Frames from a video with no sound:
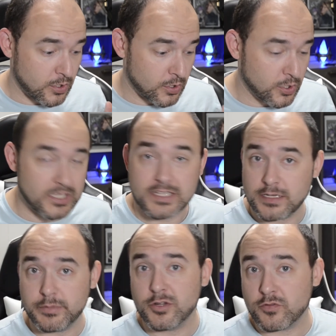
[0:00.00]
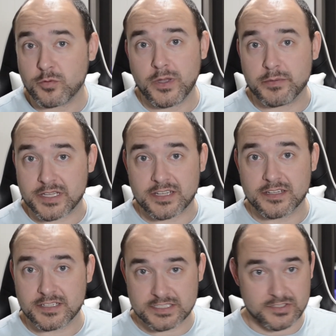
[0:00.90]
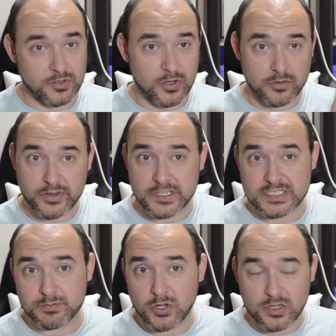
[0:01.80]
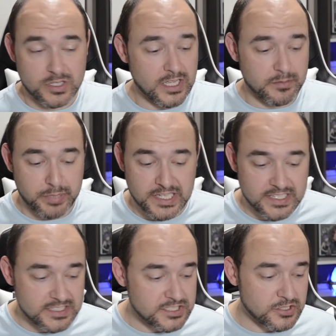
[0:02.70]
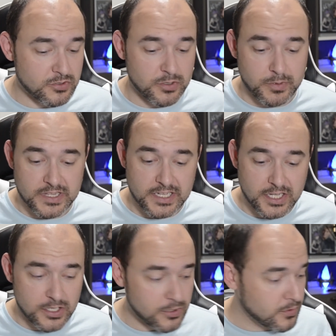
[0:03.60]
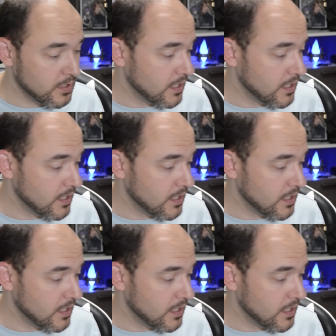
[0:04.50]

look a little bit overwhelming because they're all very small, a lot of pins, you don't know where they go.